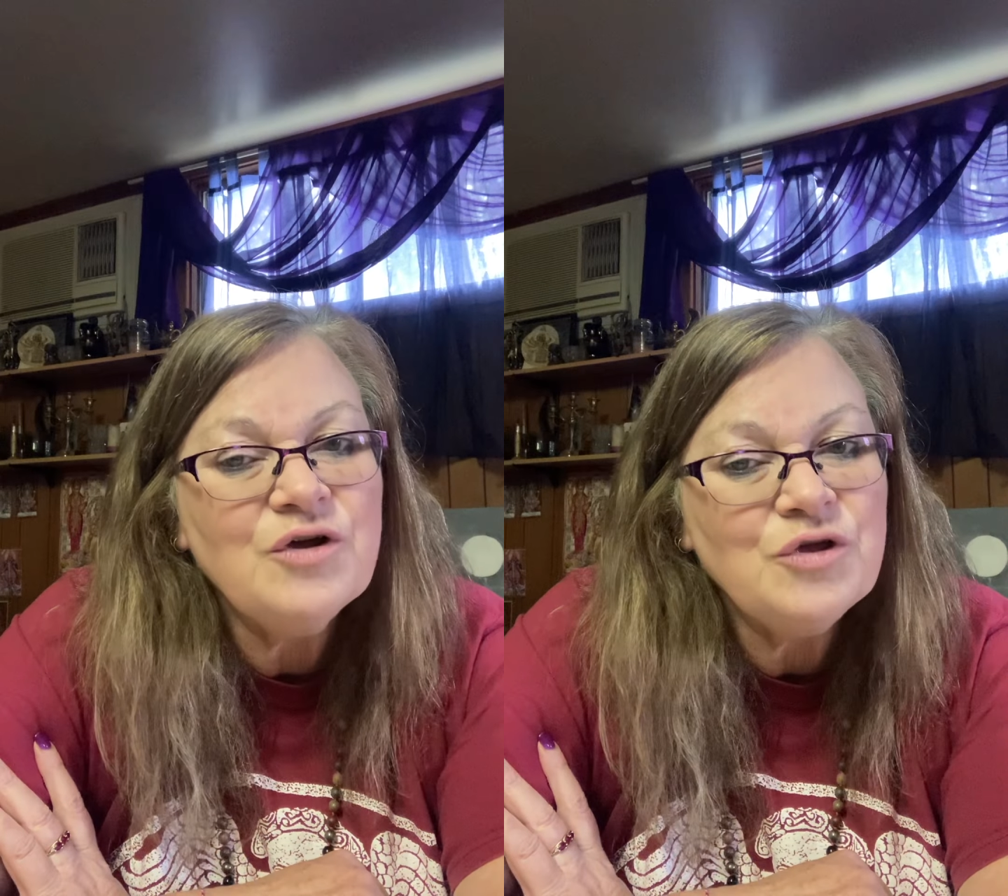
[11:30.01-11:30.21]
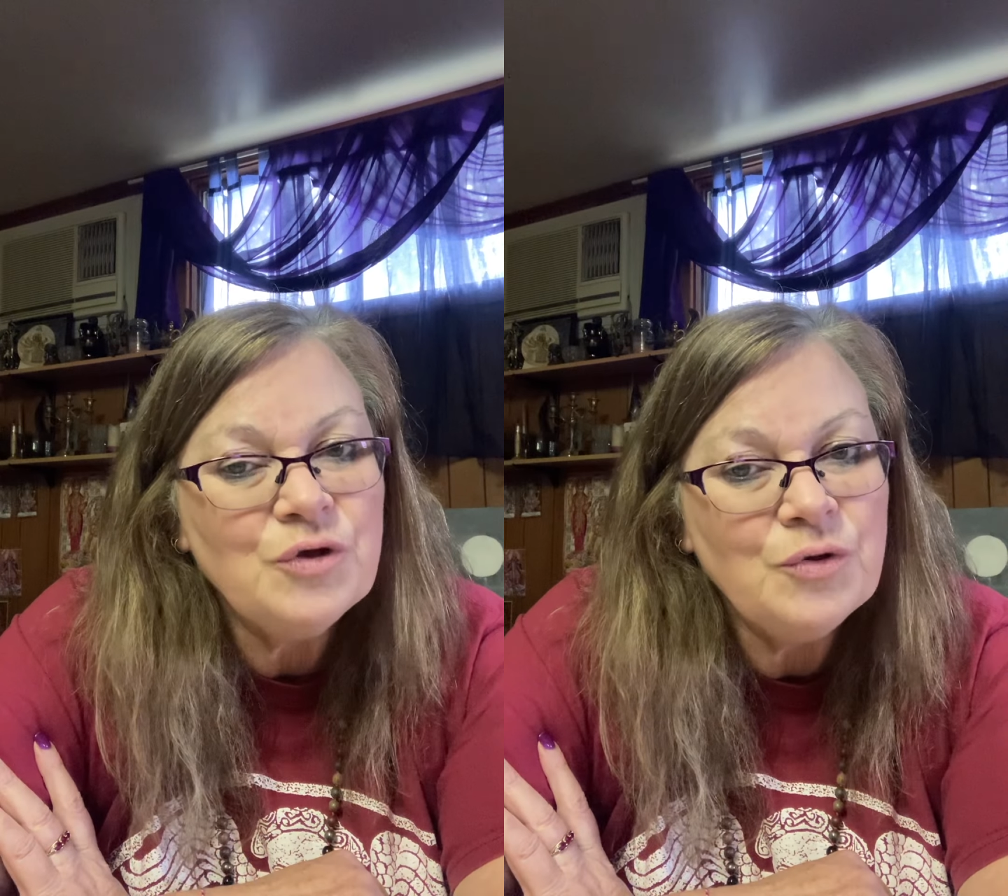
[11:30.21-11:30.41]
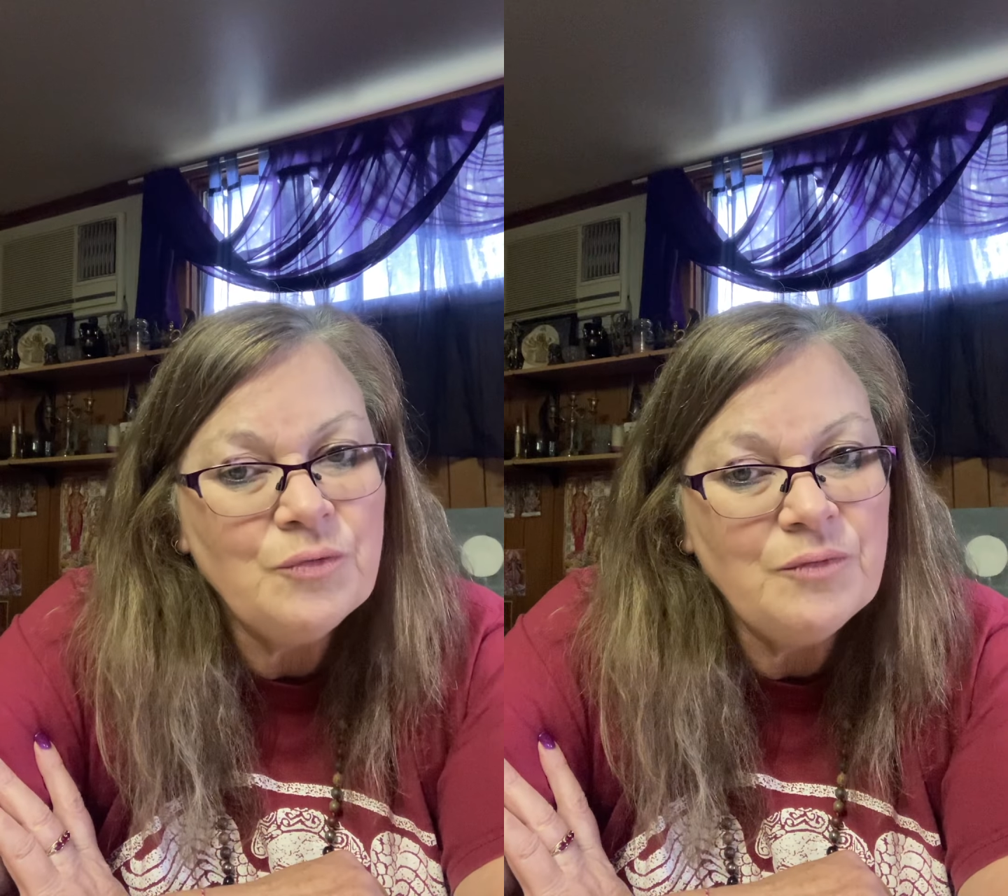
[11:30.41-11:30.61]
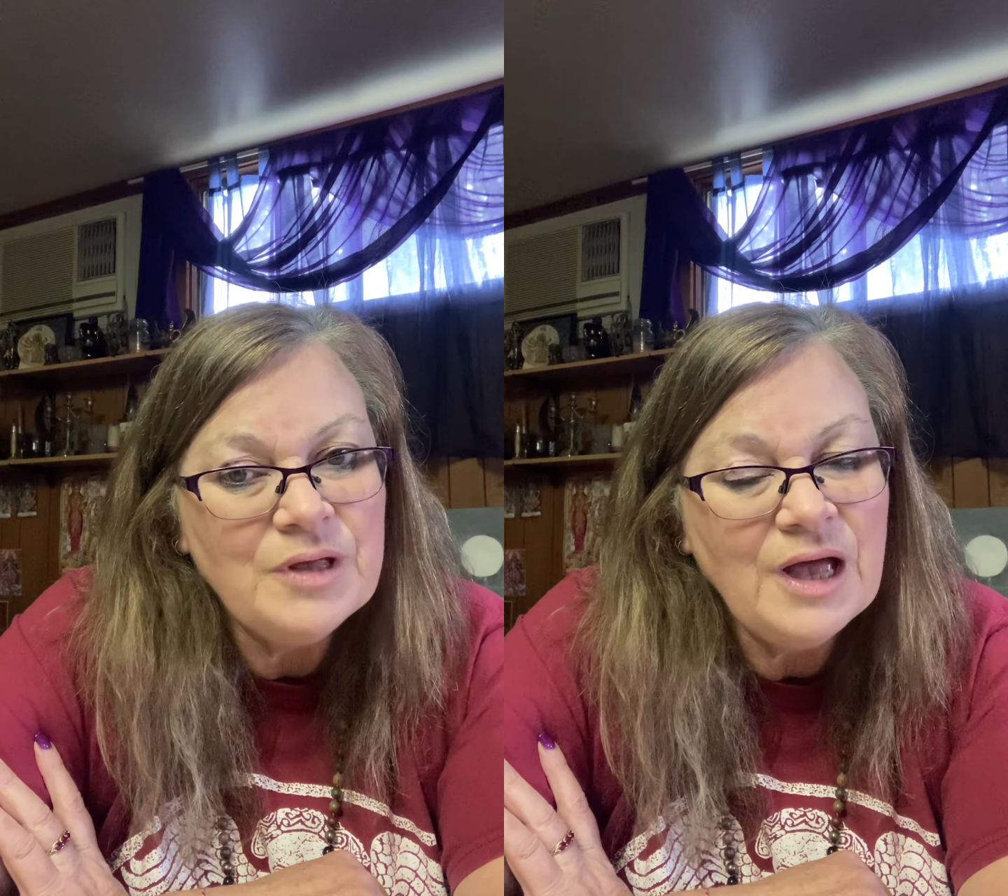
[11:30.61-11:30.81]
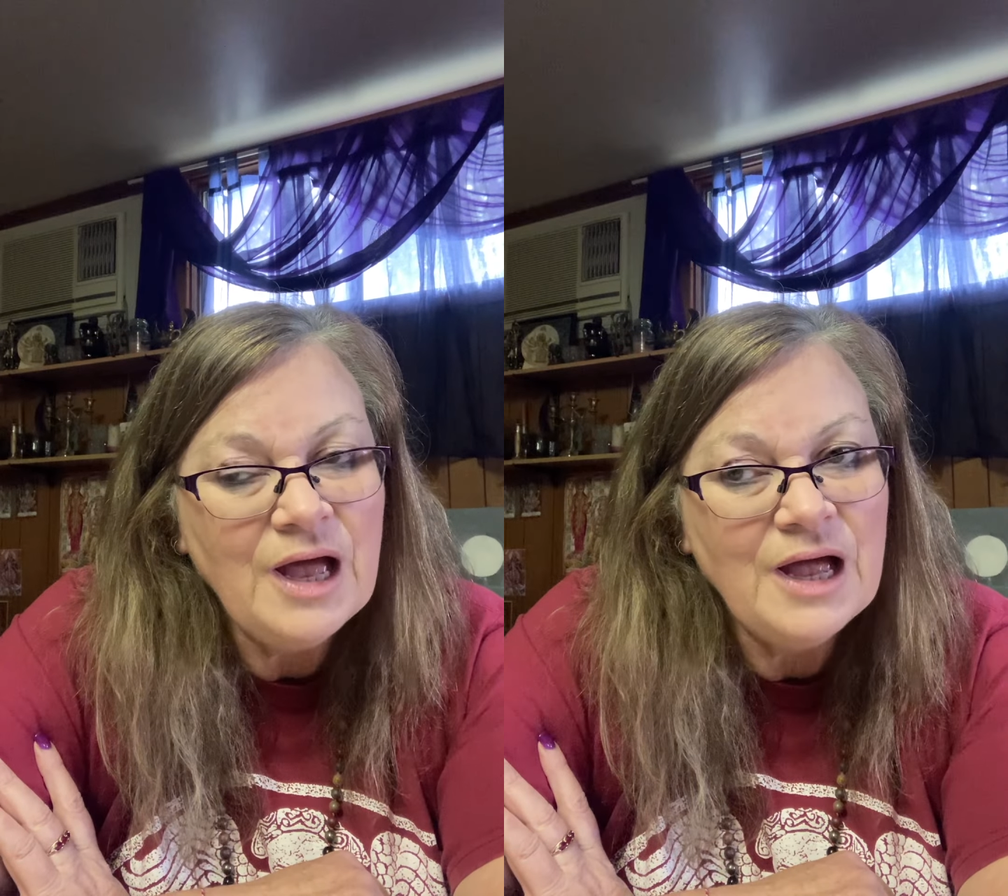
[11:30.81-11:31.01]
you
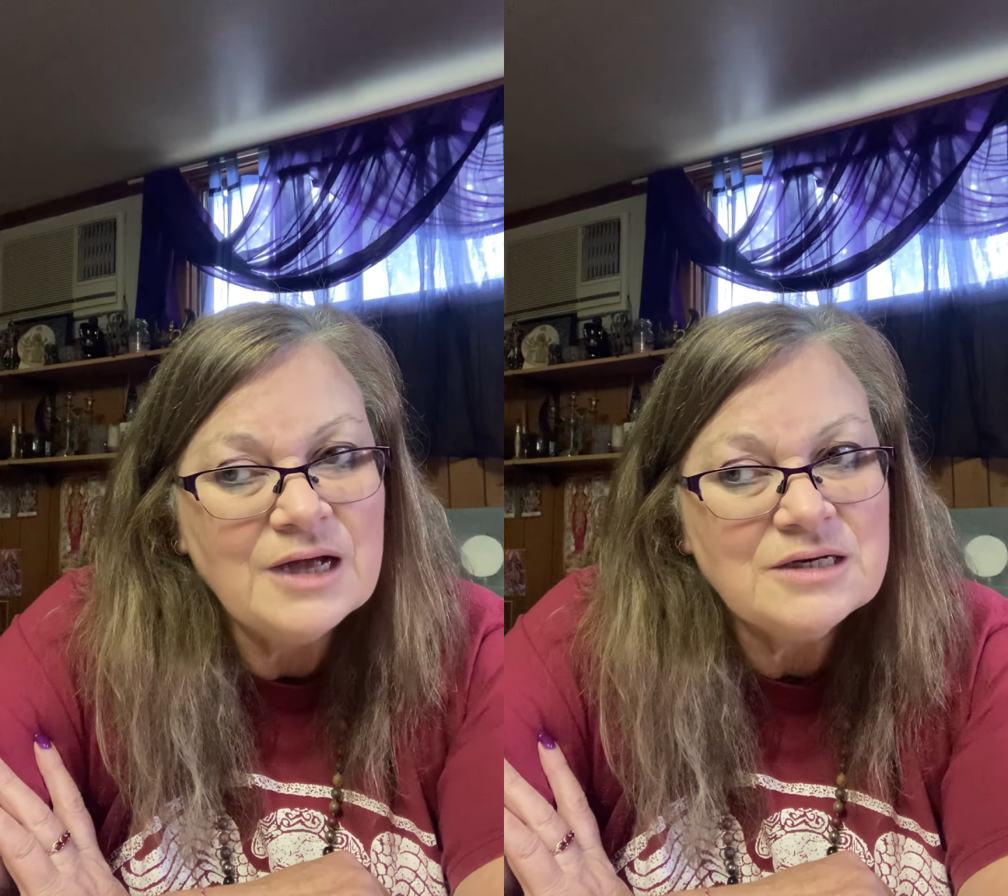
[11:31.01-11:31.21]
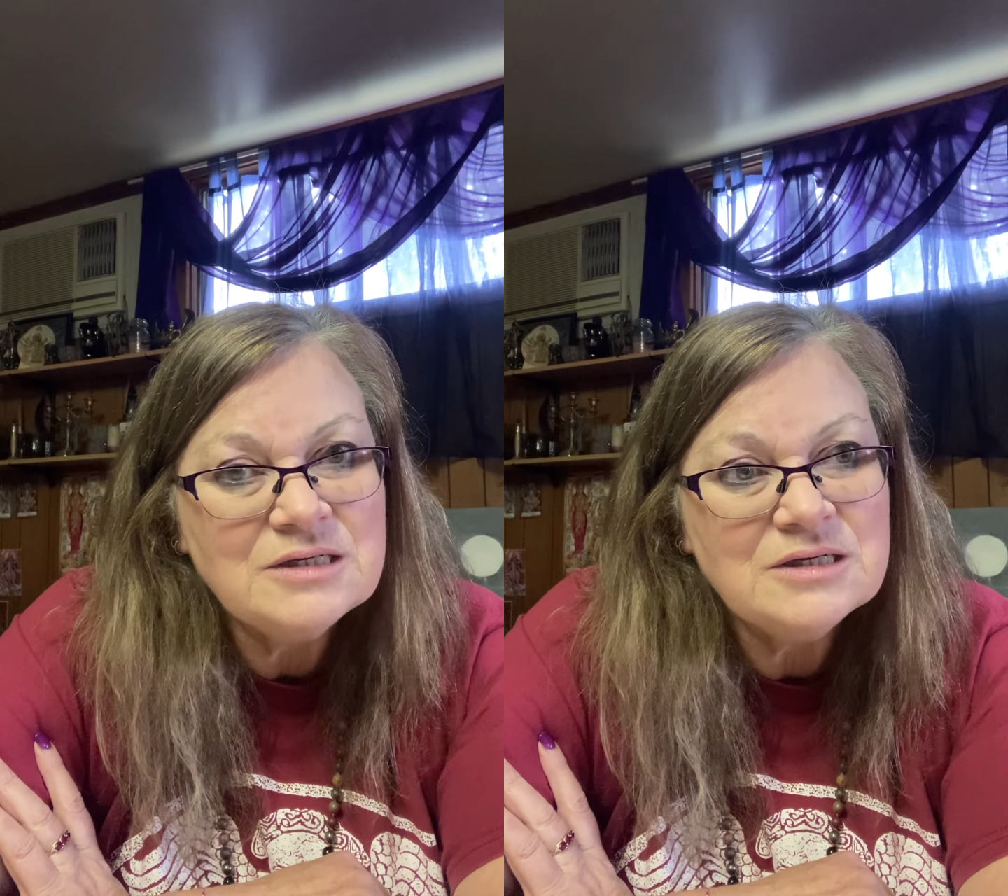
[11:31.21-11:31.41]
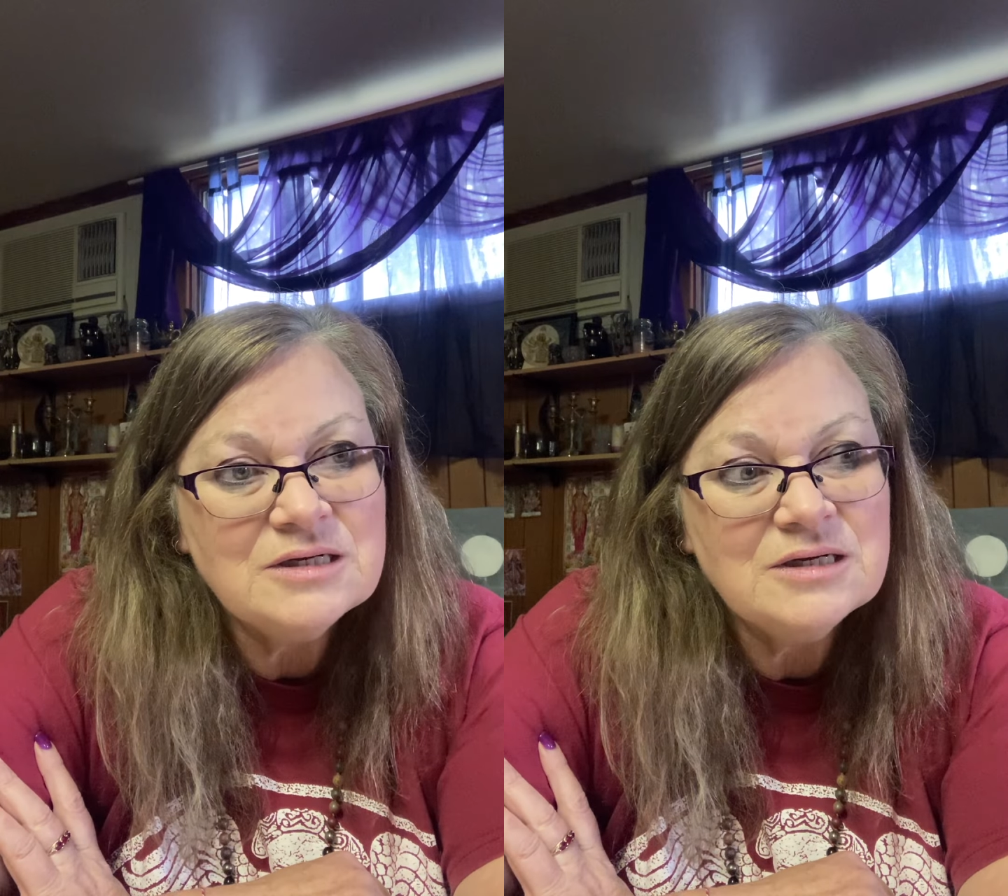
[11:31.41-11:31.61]
react.